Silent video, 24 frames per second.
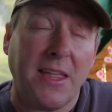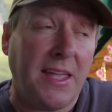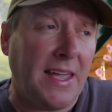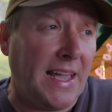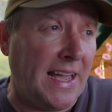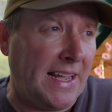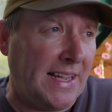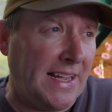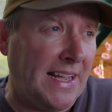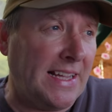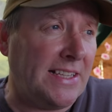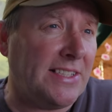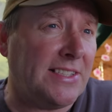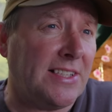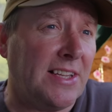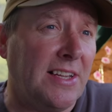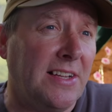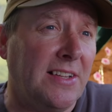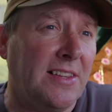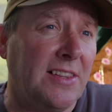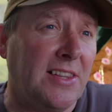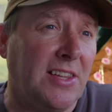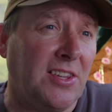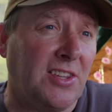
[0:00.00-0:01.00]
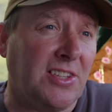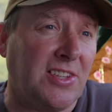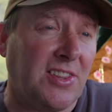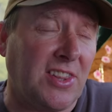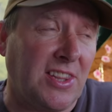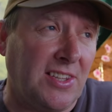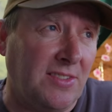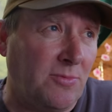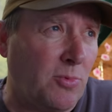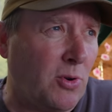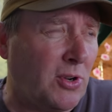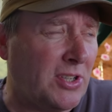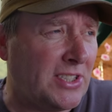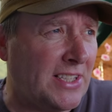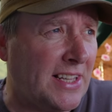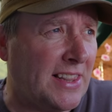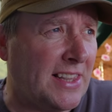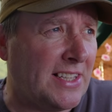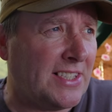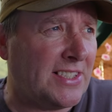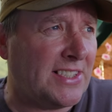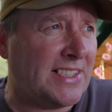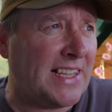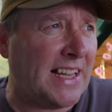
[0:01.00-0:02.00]
It is, the
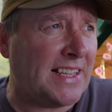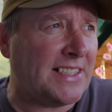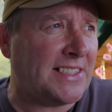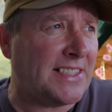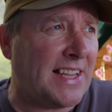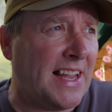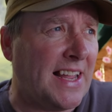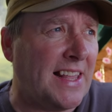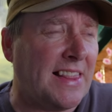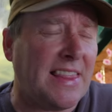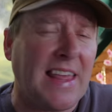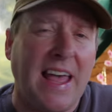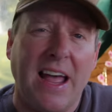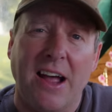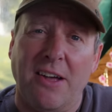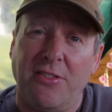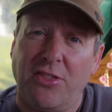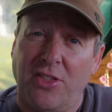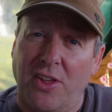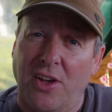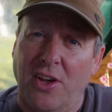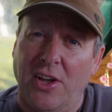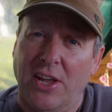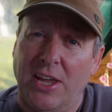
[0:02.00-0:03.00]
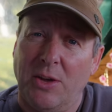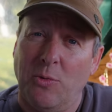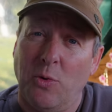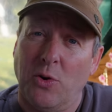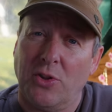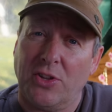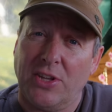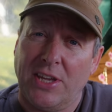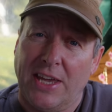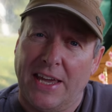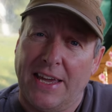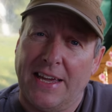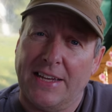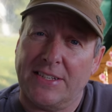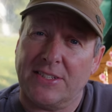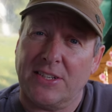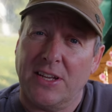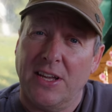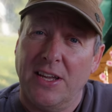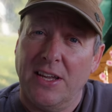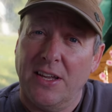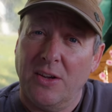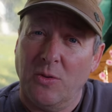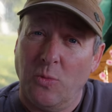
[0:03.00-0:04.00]
16th out of 31 years
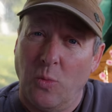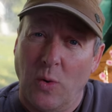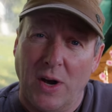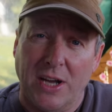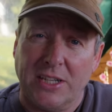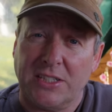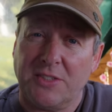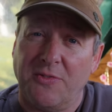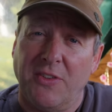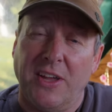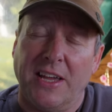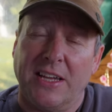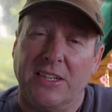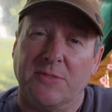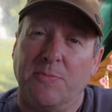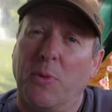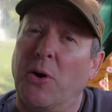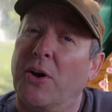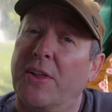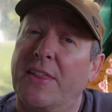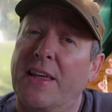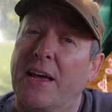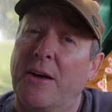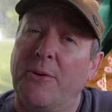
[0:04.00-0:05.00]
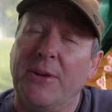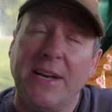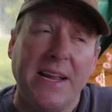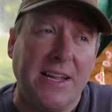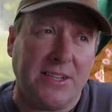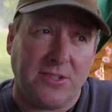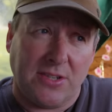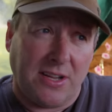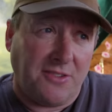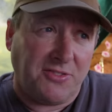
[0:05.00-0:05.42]
worst figures by the ONS.